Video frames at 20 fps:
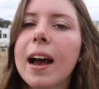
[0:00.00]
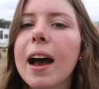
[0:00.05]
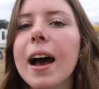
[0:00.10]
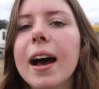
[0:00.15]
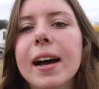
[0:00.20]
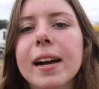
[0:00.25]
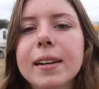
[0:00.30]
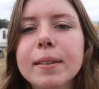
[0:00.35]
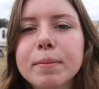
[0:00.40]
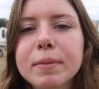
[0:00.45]

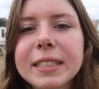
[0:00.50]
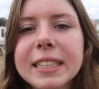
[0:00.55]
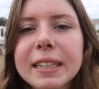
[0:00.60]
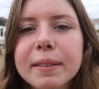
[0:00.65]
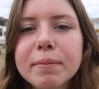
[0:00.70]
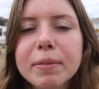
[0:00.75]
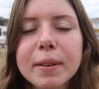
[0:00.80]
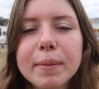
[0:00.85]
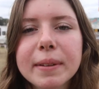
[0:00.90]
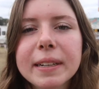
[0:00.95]
um,
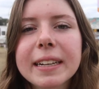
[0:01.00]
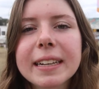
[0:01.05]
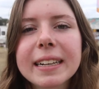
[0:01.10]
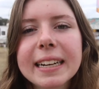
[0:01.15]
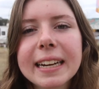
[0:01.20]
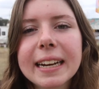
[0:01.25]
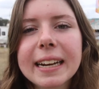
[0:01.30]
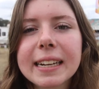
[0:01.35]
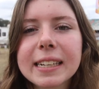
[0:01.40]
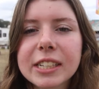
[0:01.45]
TM Plumbing
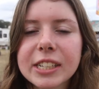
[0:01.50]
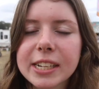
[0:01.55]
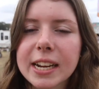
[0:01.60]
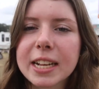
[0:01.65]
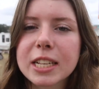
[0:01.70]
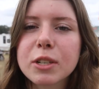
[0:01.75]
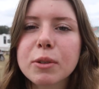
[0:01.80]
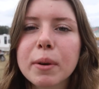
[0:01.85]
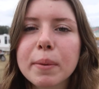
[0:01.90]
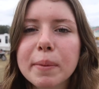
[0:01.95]
and Heating,
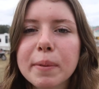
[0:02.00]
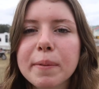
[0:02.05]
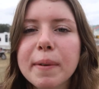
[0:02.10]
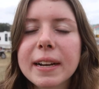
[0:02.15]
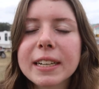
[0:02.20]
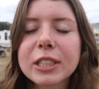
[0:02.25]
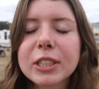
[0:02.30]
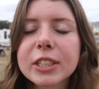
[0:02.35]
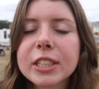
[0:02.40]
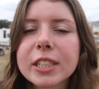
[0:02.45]
GS Equipment
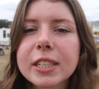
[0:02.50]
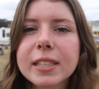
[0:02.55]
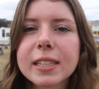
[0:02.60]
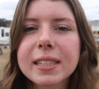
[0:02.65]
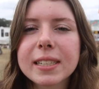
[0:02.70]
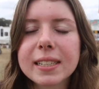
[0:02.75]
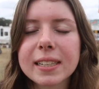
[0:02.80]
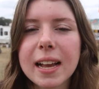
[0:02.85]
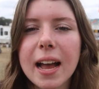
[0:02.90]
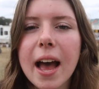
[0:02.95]
Rentals,
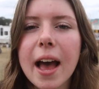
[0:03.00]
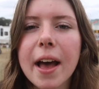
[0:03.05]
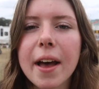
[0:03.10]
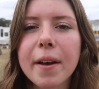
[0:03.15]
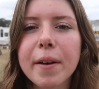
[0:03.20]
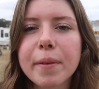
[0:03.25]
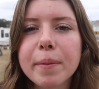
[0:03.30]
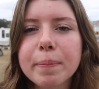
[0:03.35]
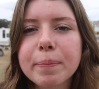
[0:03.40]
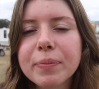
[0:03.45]

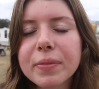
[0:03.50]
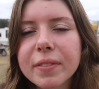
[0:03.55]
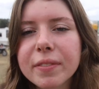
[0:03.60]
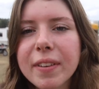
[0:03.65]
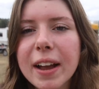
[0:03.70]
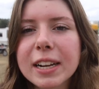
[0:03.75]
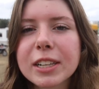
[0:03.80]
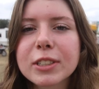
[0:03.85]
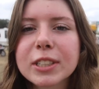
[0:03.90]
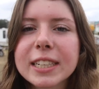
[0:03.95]
um,
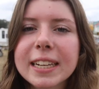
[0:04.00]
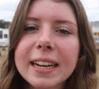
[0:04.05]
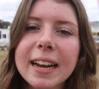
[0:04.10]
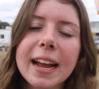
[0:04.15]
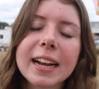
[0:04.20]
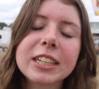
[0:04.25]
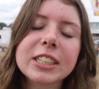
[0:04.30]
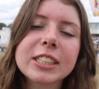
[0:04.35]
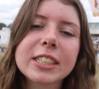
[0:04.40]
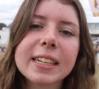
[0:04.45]
Factory
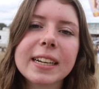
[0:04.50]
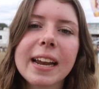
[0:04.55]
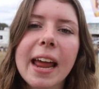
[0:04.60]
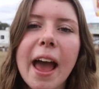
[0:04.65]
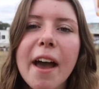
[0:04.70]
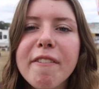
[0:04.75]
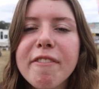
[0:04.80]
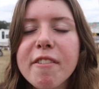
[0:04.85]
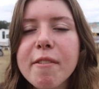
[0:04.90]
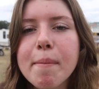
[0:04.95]
Connection,
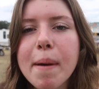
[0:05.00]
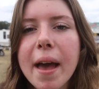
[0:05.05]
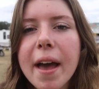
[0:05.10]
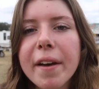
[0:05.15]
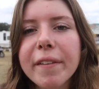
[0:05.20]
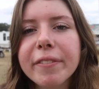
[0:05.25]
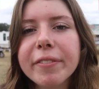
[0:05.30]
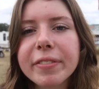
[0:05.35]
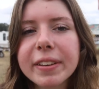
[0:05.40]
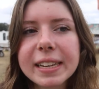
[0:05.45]

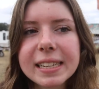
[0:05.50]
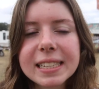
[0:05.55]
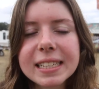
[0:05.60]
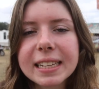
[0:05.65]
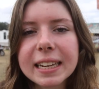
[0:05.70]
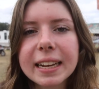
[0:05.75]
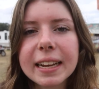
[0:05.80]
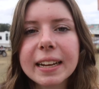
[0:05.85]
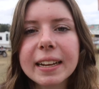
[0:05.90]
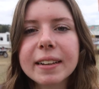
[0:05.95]
FMF,
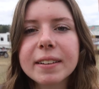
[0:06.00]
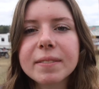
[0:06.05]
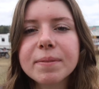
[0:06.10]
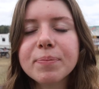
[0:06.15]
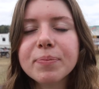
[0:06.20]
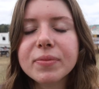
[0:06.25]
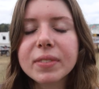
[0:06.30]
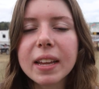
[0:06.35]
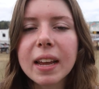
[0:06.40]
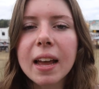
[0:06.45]
Hinson,
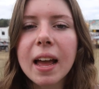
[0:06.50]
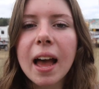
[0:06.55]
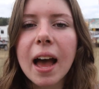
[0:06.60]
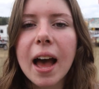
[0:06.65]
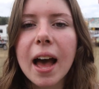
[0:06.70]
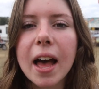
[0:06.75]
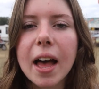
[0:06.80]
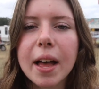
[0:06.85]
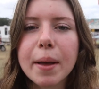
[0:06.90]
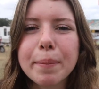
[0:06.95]

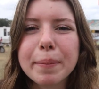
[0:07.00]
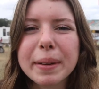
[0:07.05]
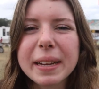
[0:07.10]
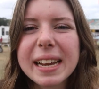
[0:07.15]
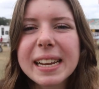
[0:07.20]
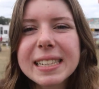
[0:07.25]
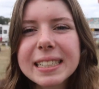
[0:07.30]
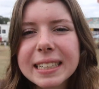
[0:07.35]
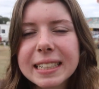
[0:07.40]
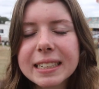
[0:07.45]
um,
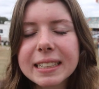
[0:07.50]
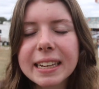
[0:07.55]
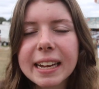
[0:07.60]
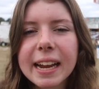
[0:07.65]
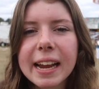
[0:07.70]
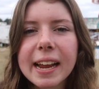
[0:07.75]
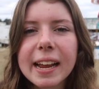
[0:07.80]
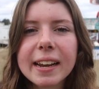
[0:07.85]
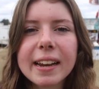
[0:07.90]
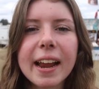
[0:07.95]
Easy
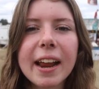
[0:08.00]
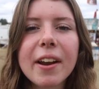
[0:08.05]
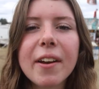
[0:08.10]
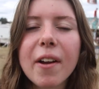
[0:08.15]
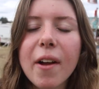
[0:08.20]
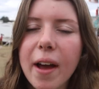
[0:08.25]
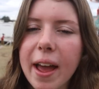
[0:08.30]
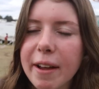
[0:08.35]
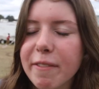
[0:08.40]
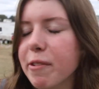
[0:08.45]
Clean, and
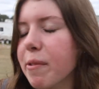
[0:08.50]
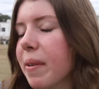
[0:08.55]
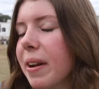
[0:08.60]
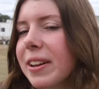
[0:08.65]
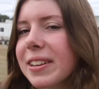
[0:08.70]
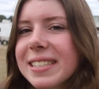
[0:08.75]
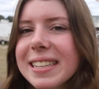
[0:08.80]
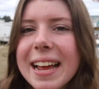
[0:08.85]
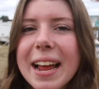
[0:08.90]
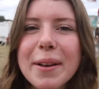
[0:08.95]
everyone
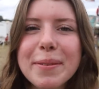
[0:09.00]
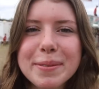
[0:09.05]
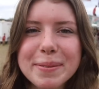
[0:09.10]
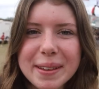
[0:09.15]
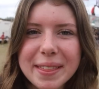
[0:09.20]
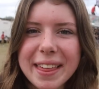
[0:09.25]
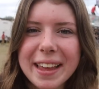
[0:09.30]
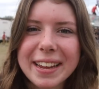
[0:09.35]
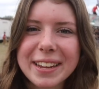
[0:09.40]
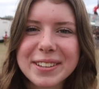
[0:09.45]
else that helps
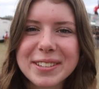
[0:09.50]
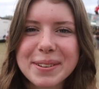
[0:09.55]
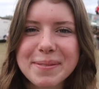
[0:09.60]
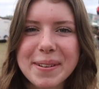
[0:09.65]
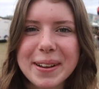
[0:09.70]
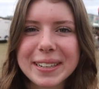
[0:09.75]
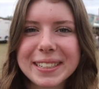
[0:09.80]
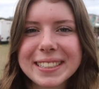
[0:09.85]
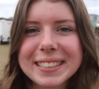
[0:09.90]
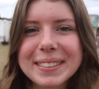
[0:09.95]
me. Thank you so
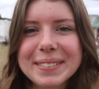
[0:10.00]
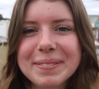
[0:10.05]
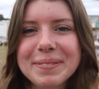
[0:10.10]
much.